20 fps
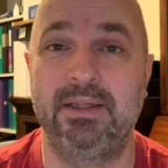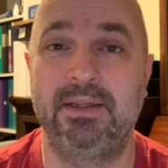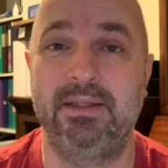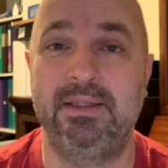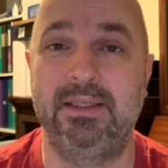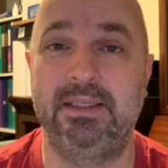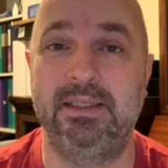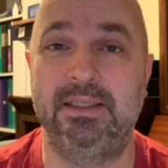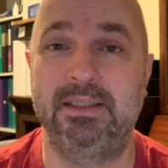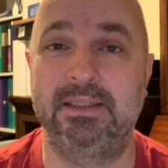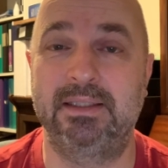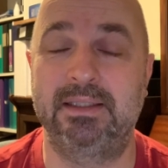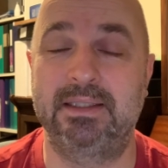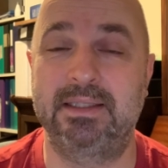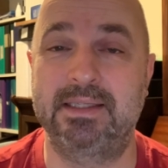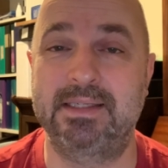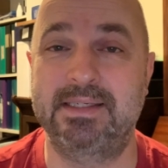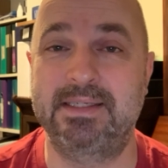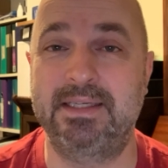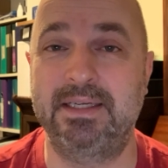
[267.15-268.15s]
the, uh,
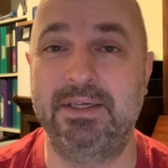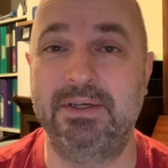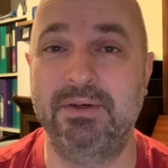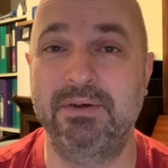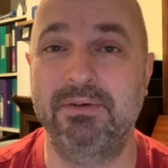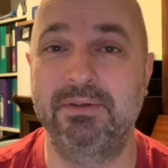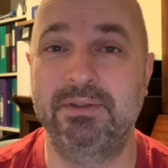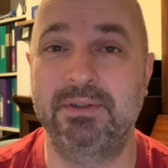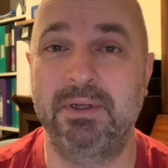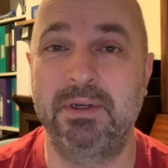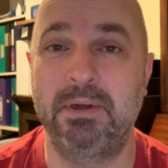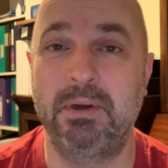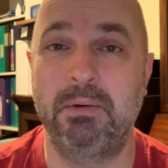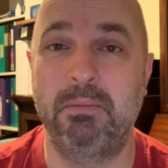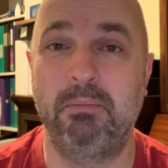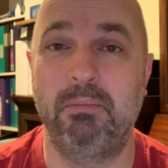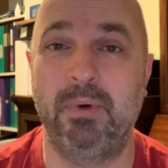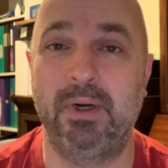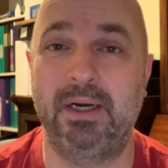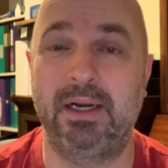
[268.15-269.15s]
the stickers,
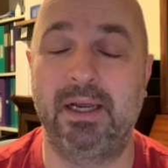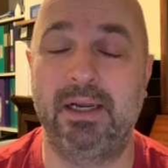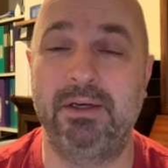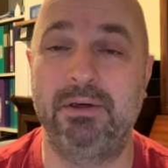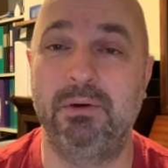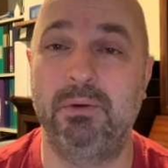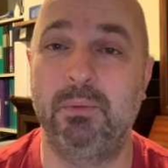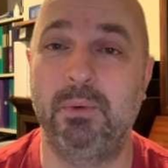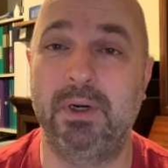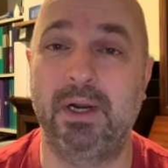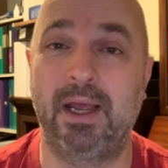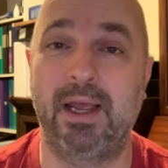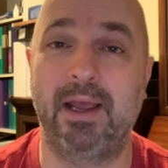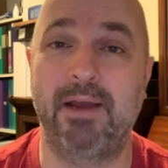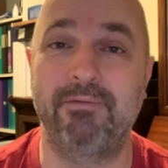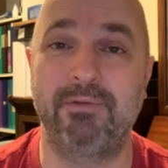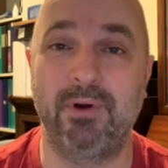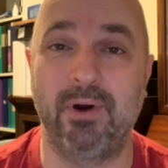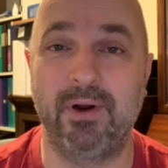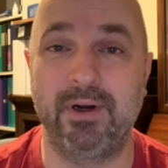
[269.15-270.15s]
but I know when I
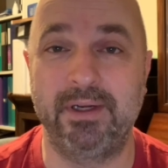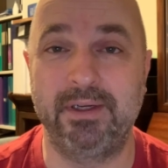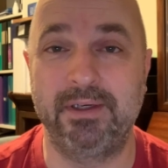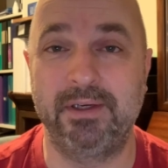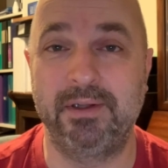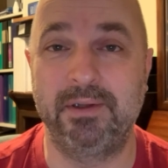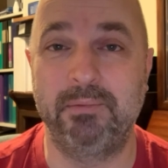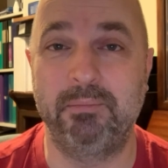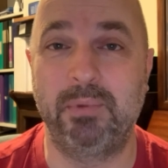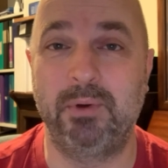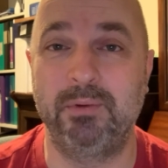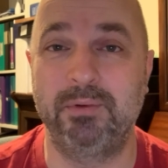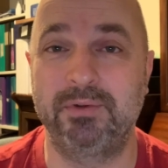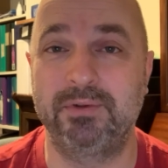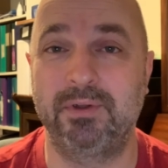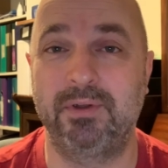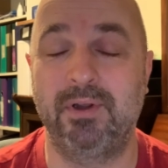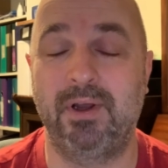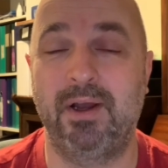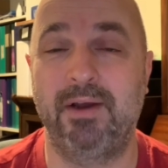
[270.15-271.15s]
have gone into the
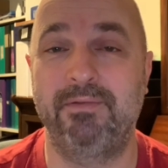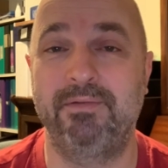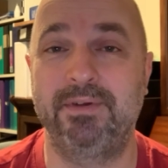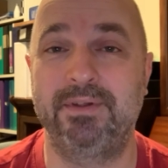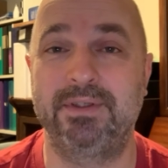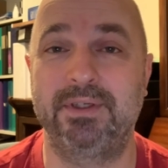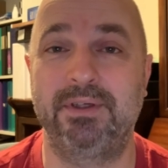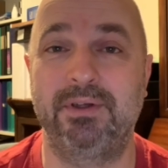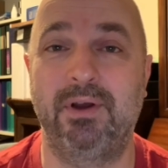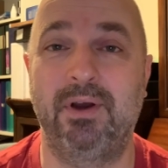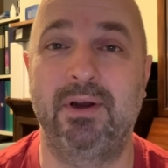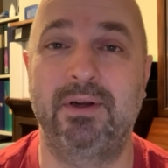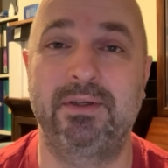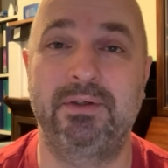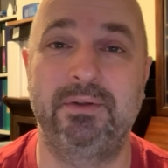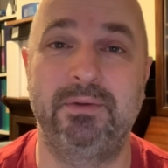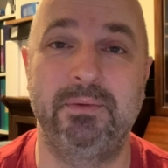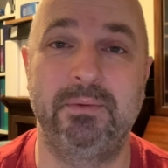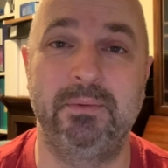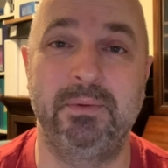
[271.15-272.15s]
postal office and
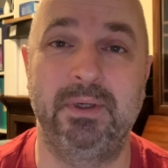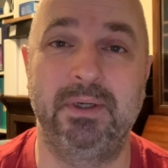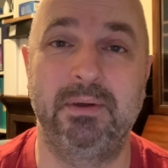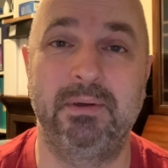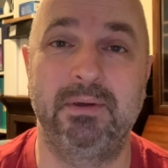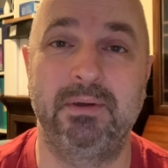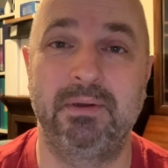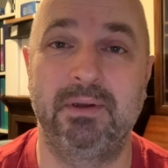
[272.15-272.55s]
talked to uh,